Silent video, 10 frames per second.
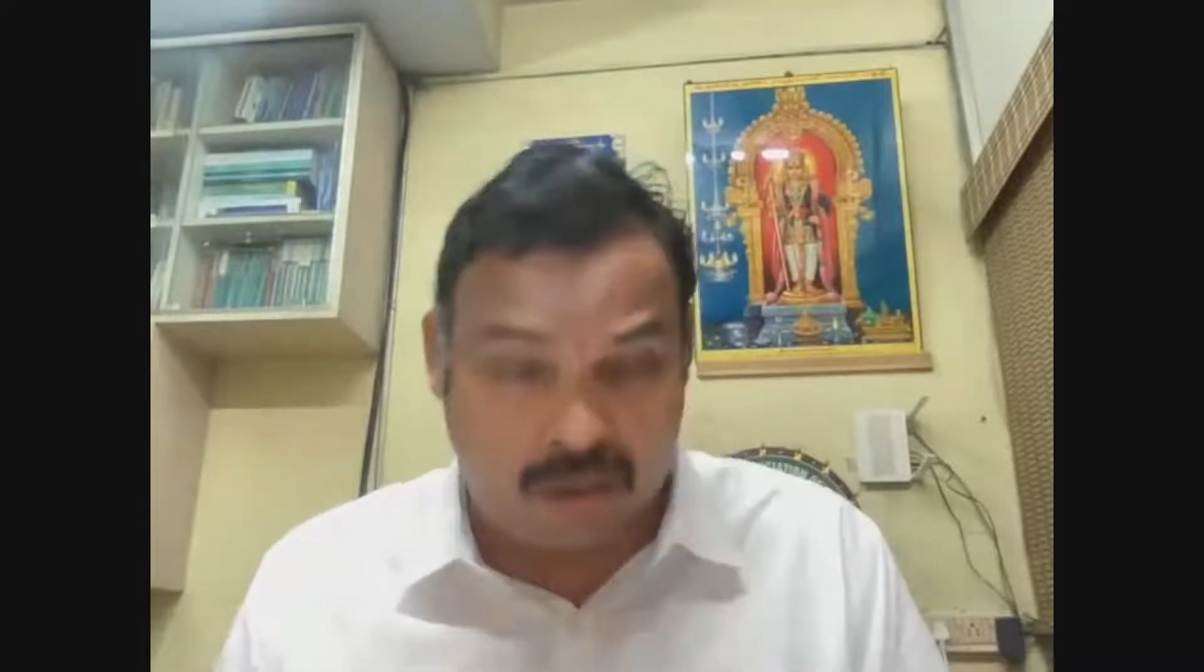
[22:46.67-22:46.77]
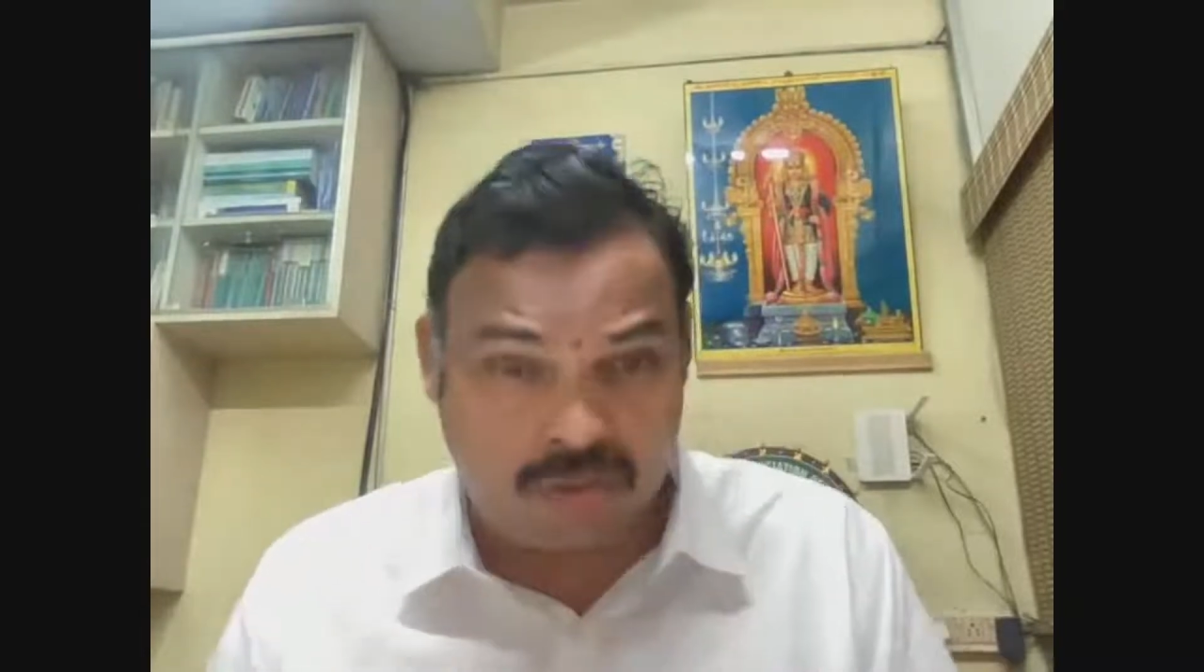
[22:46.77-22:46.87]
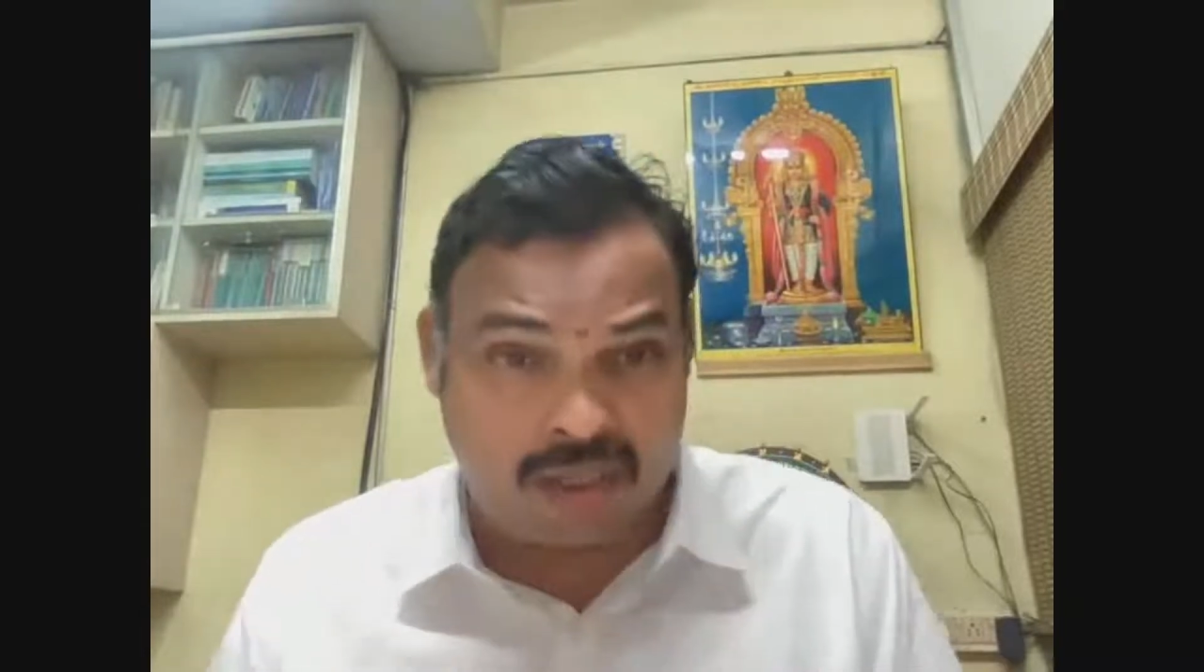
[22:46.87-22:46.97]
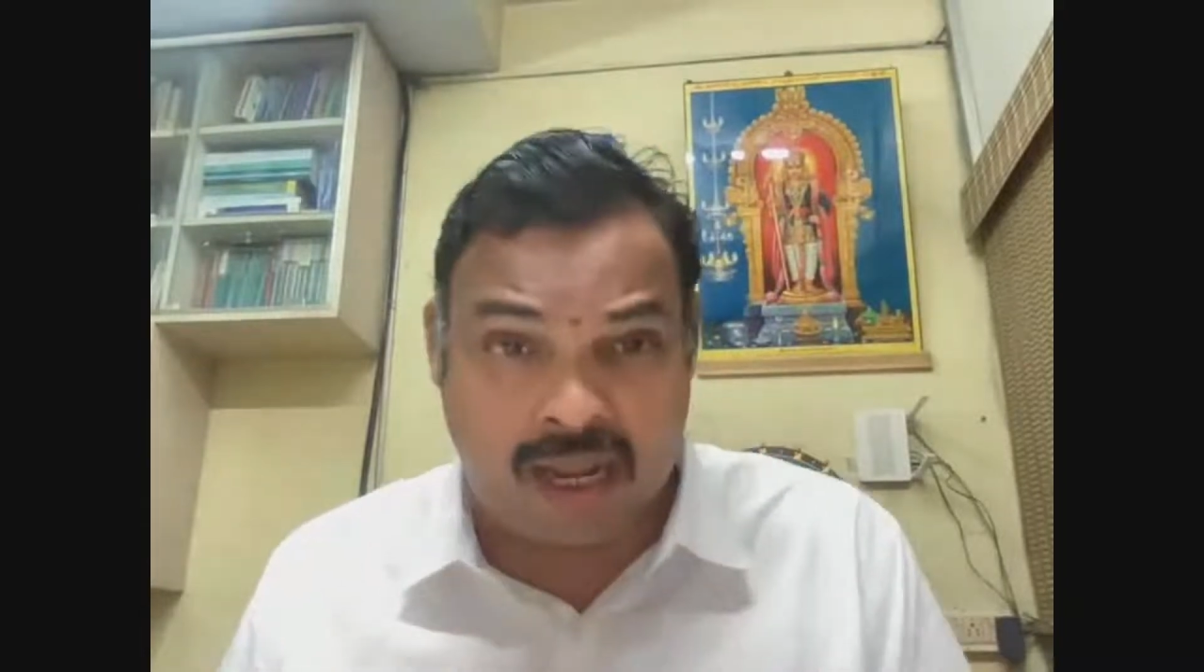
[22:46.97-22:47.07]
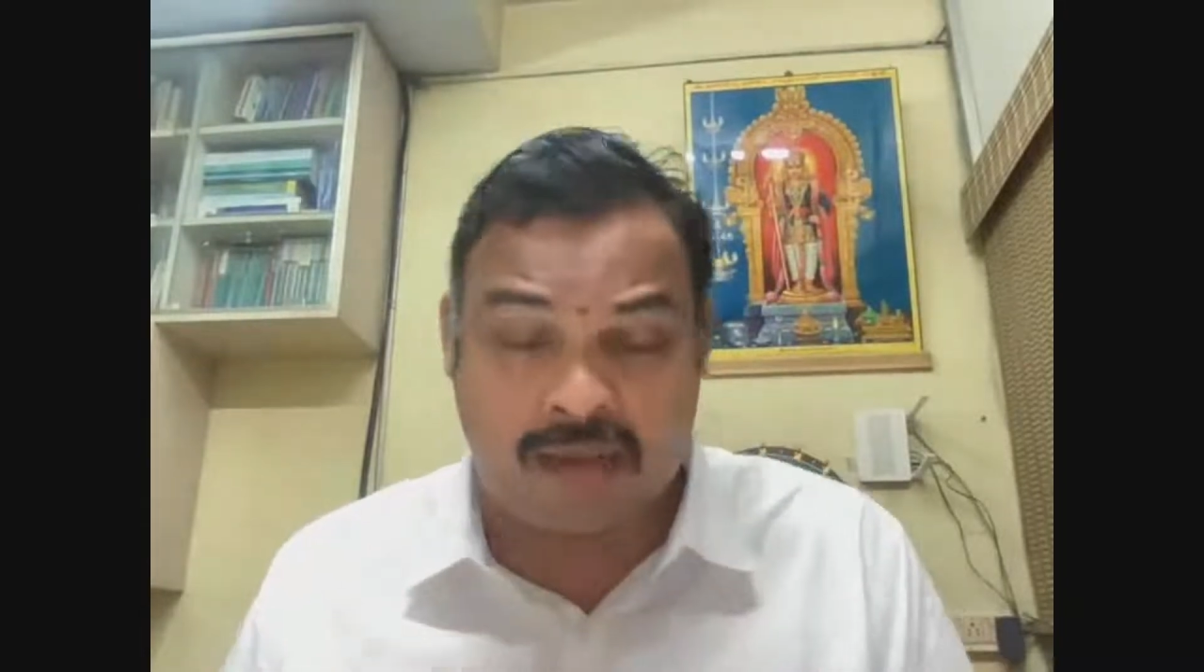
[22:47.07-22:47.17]

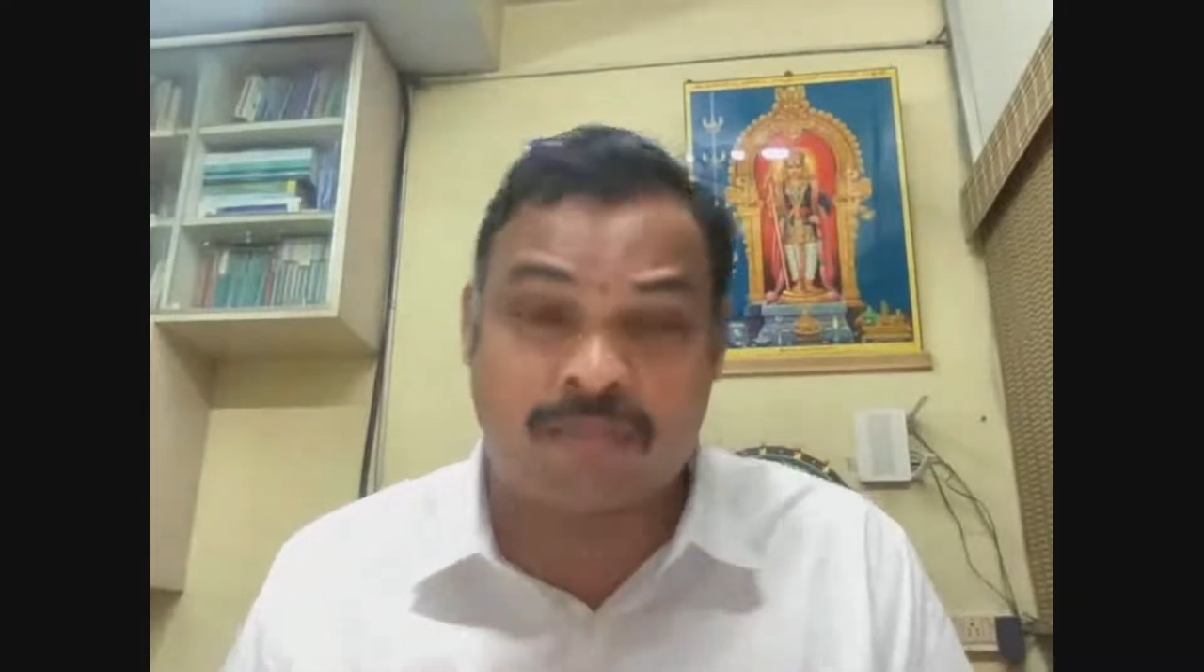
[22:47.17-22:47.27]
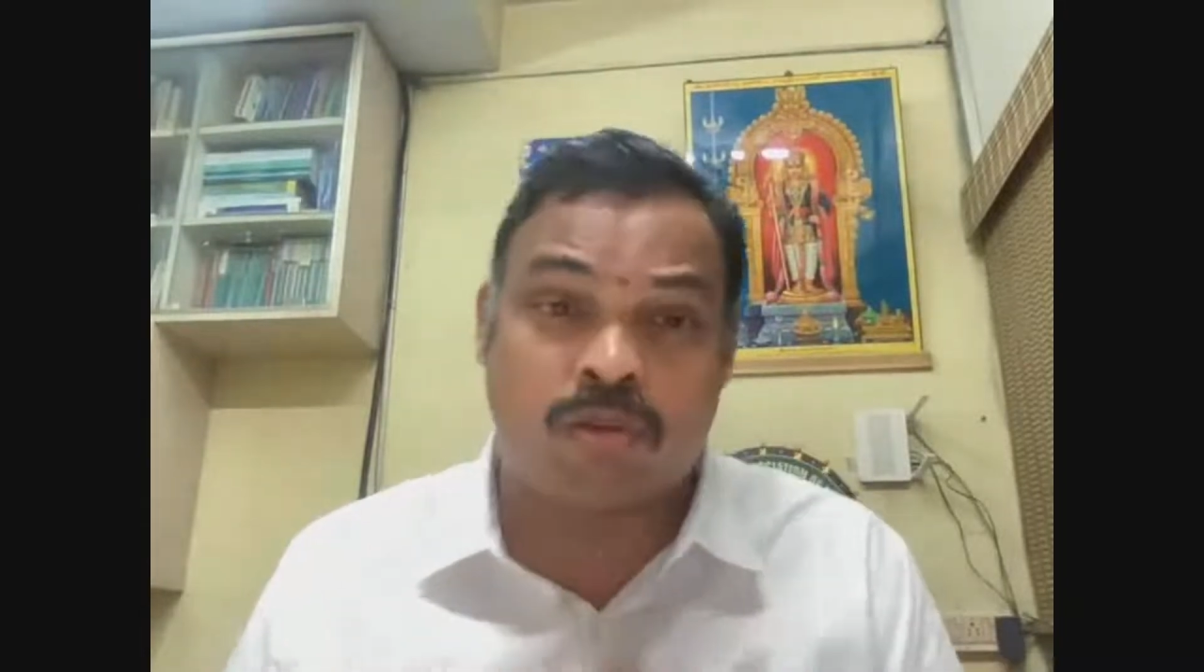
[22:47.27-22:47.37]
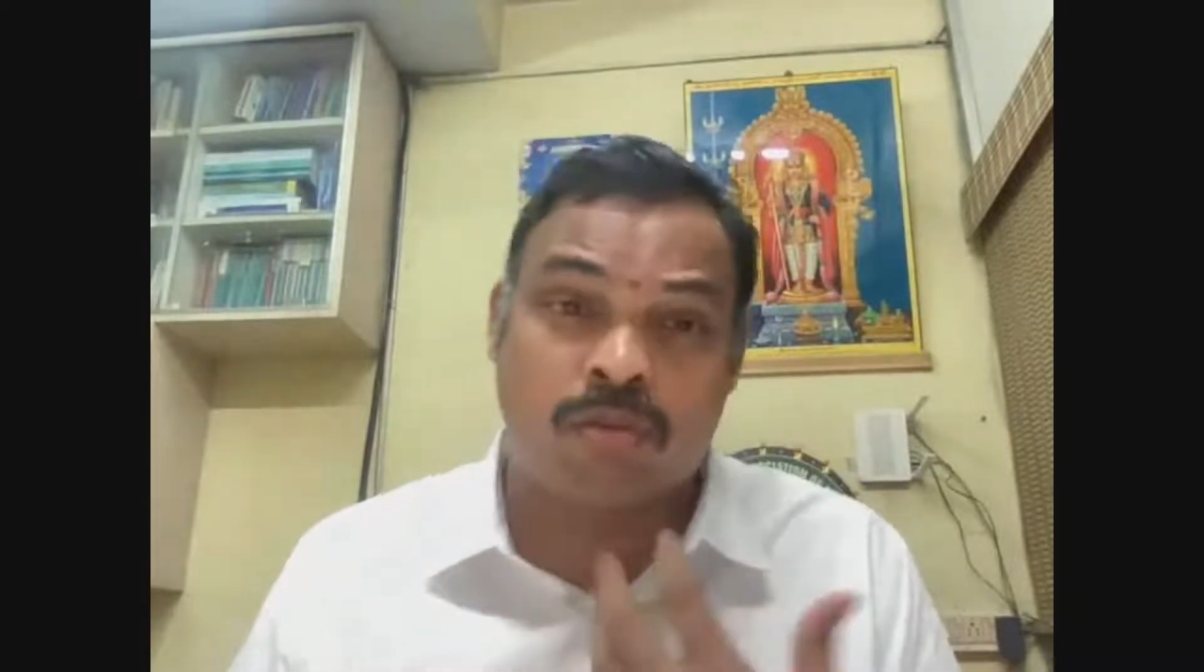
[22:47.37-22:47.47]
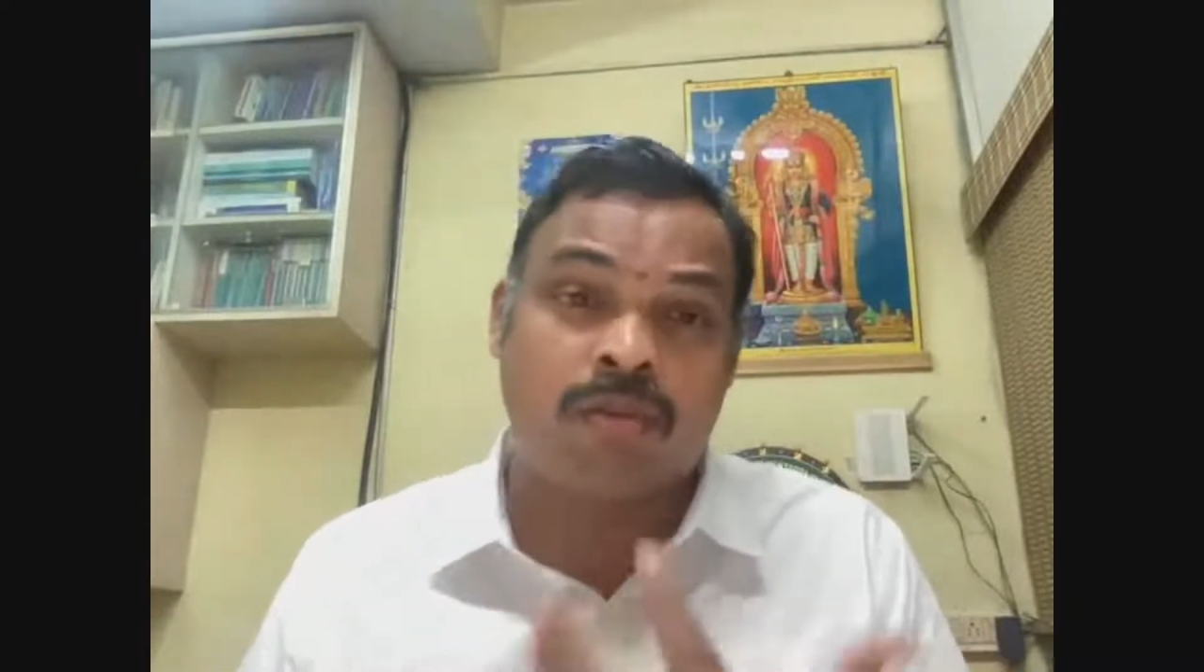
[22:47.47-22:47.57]
they have to